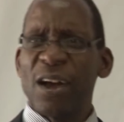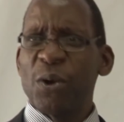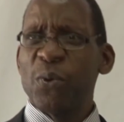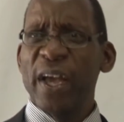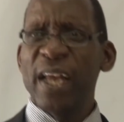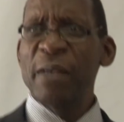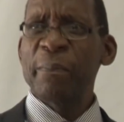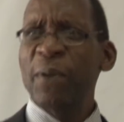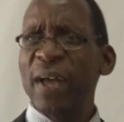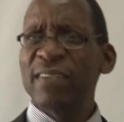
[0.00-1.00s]
where an
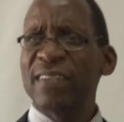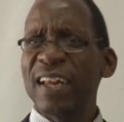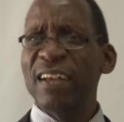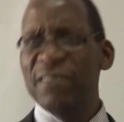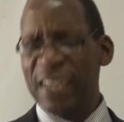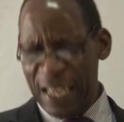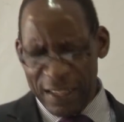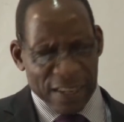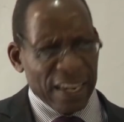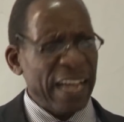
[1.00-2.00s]
employer still has,
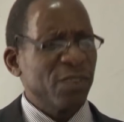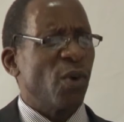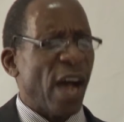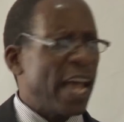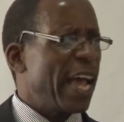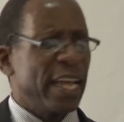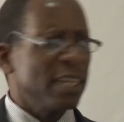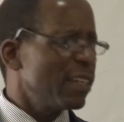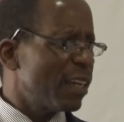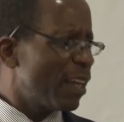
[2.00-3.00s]
has a right to hire
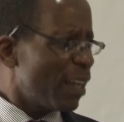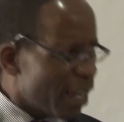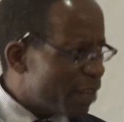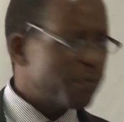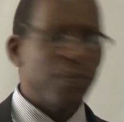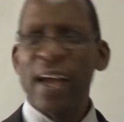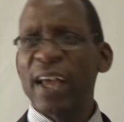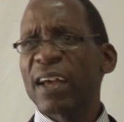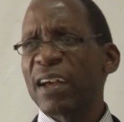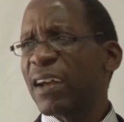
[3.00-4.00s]
and, and
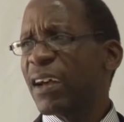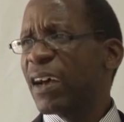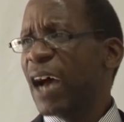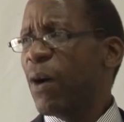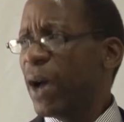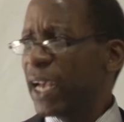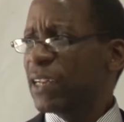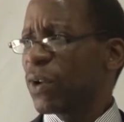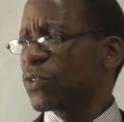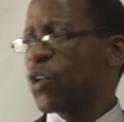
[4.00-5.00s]
fire. Our
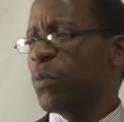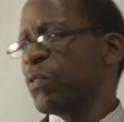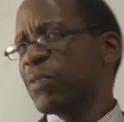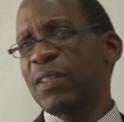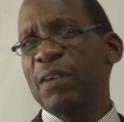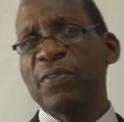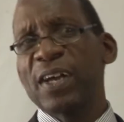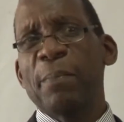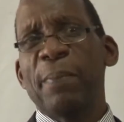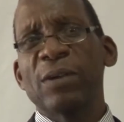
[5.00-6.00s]
act was copied from South
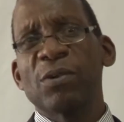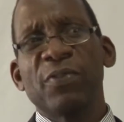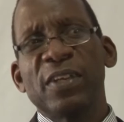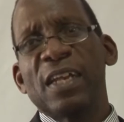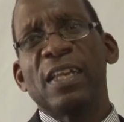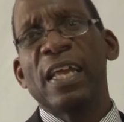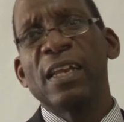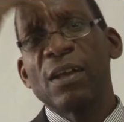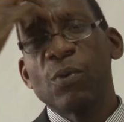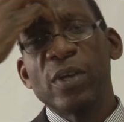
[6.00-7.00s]
Africa, part of it, and
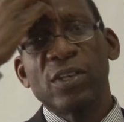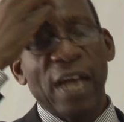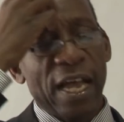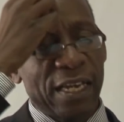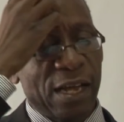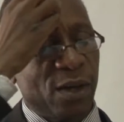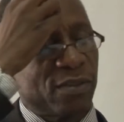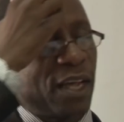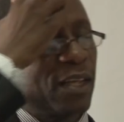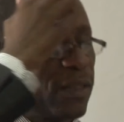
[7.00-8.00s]
then we tried, I was
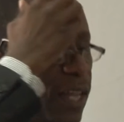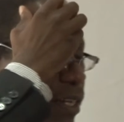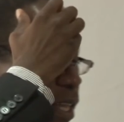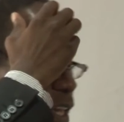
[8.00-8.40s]
arguing that